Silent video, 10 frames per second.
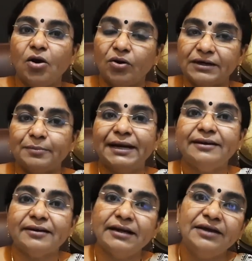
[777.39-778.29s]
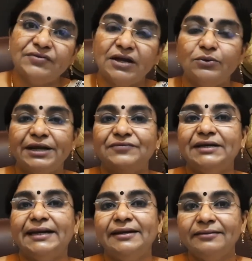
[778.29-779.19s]
automatically without even
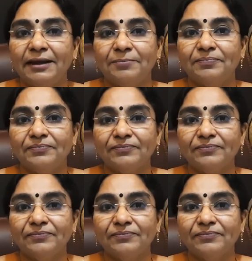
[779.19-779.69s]
telling them.